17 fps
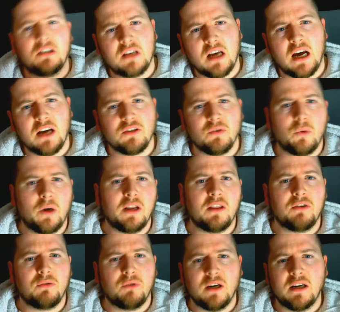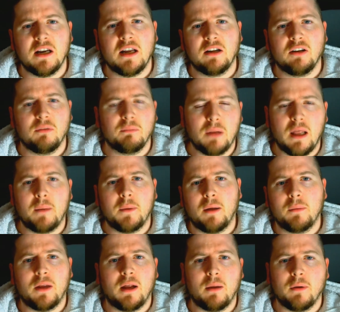these guys away 3-0 and blah,
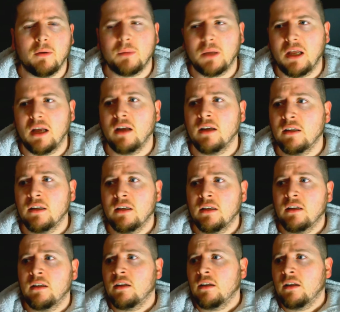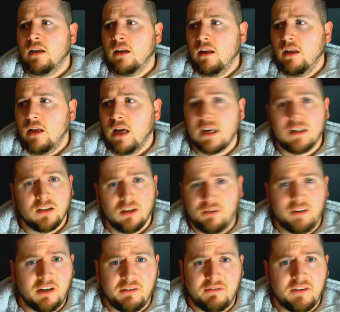blah, blah, blah, blah. I'd
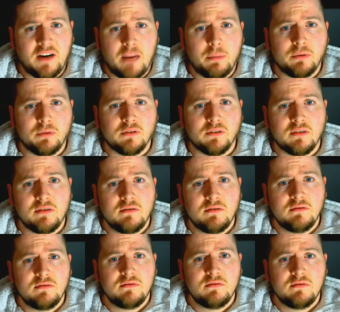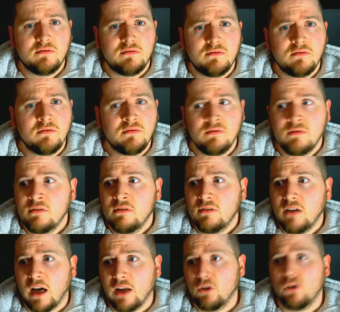love it if it happened.
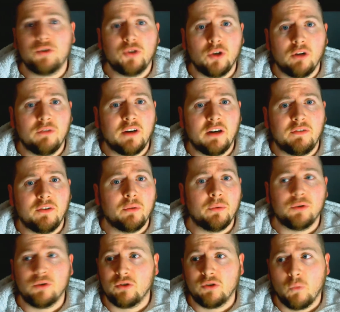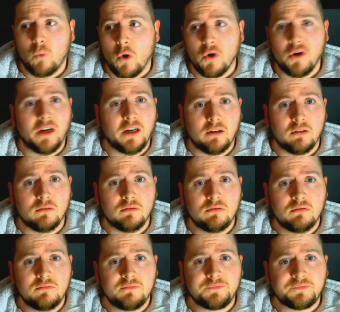I'd also love it if it was just a 1-0.
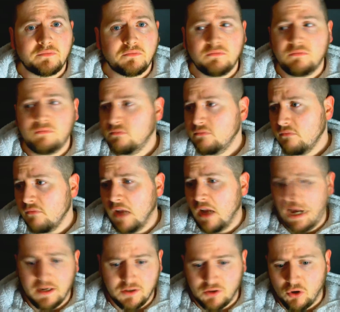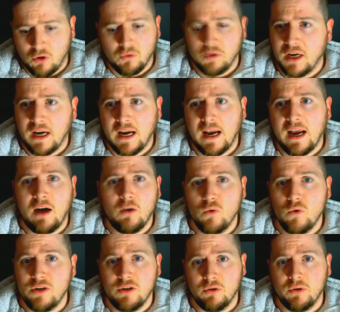I don't care how
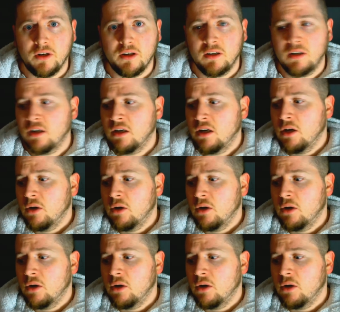we do it.